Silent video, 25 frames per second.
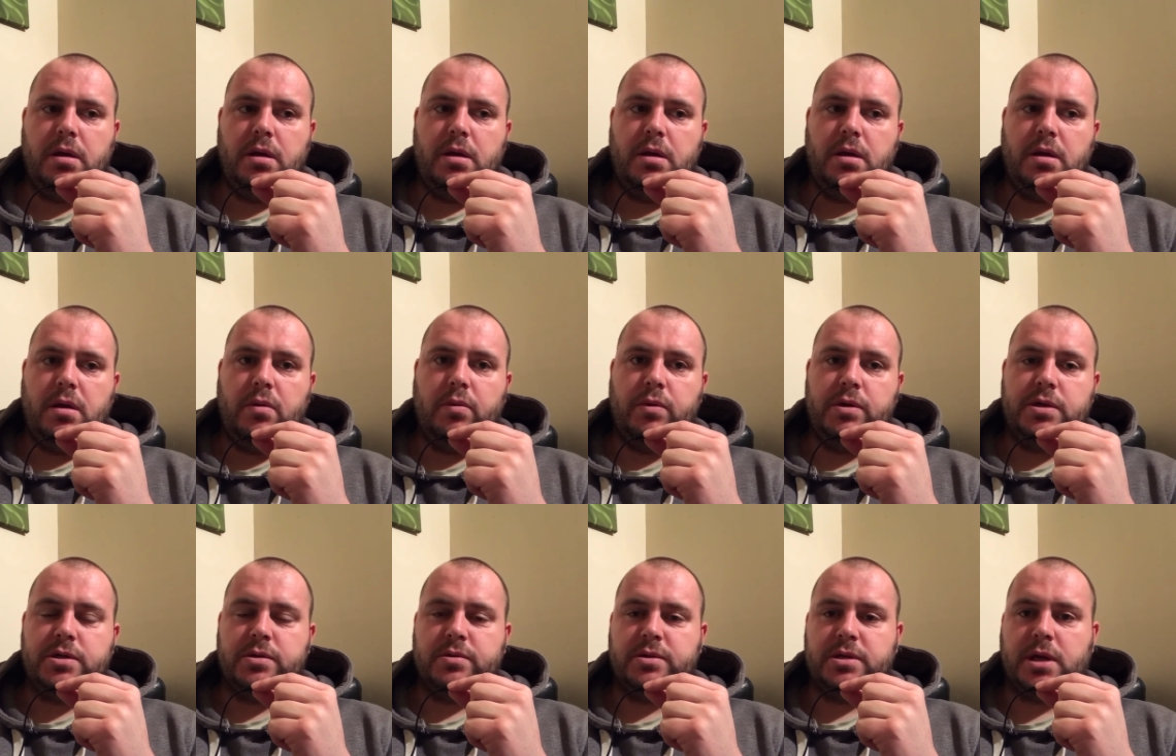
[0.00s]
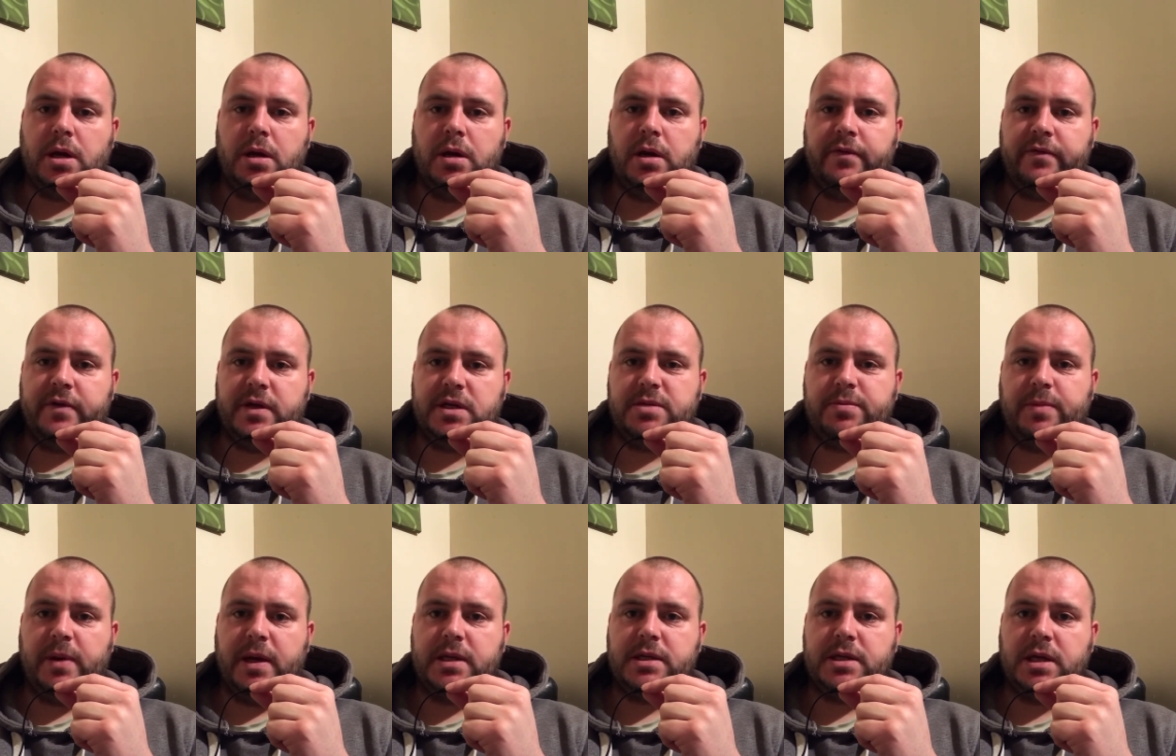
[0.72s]
which I was kind of
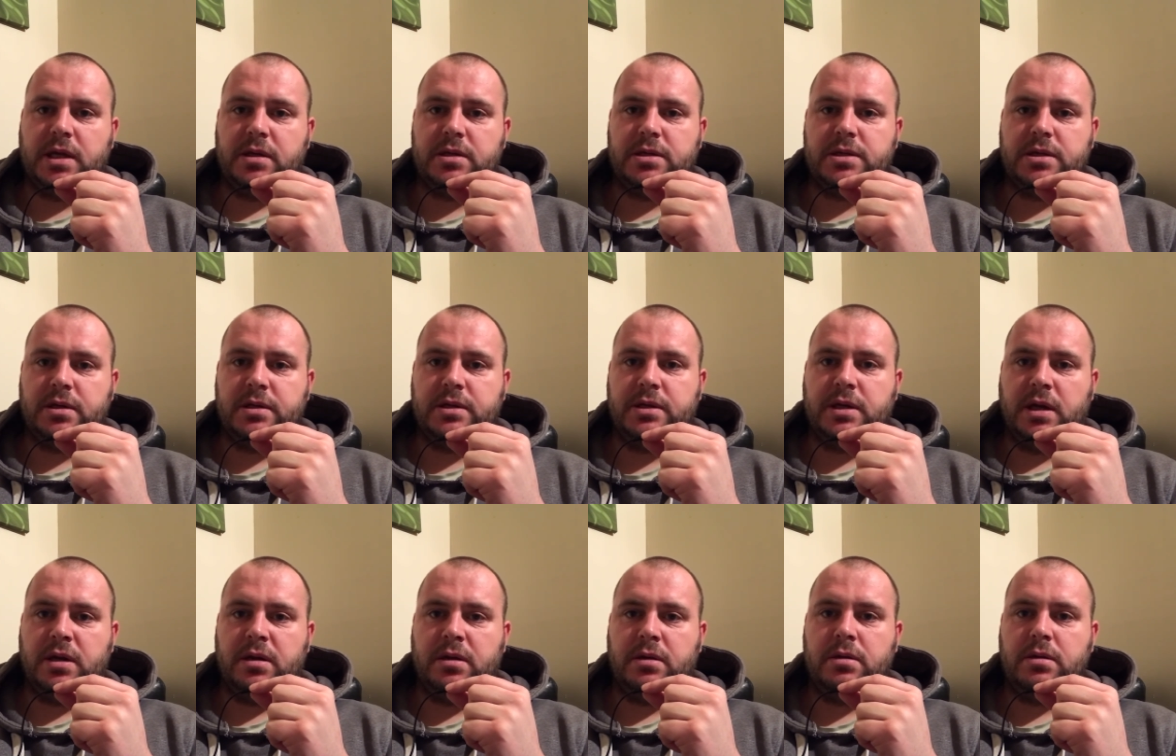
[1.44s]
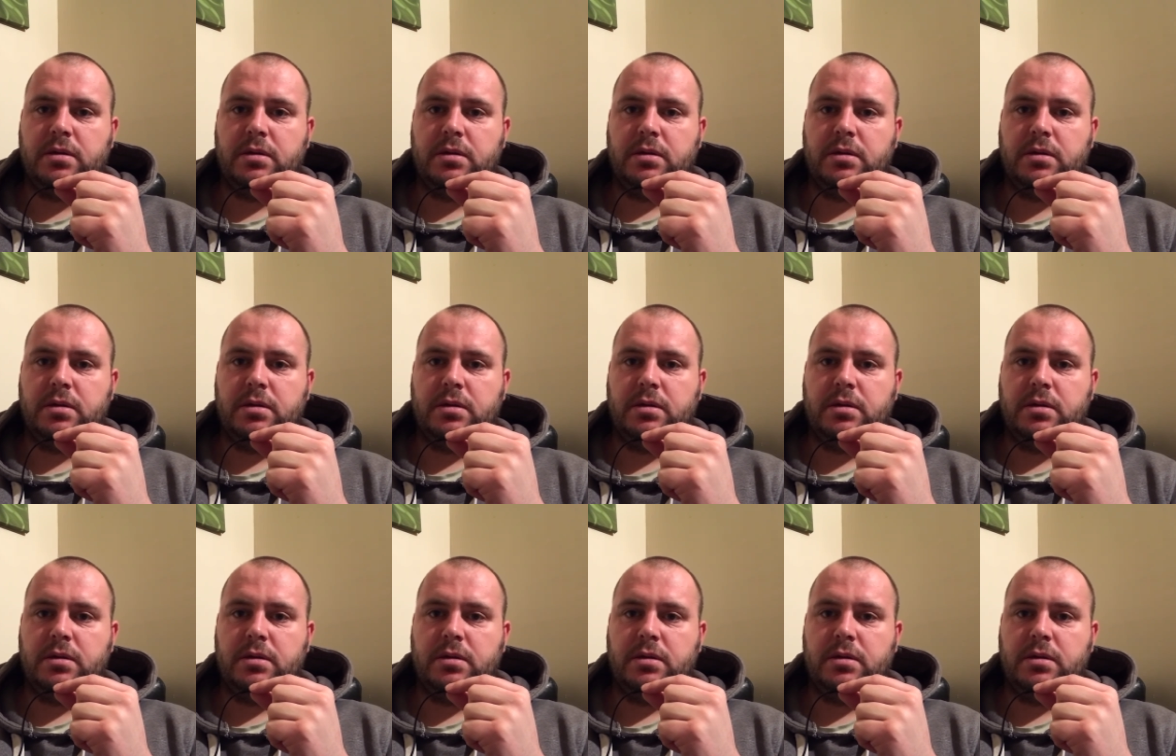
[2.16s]
expecting, because I'd done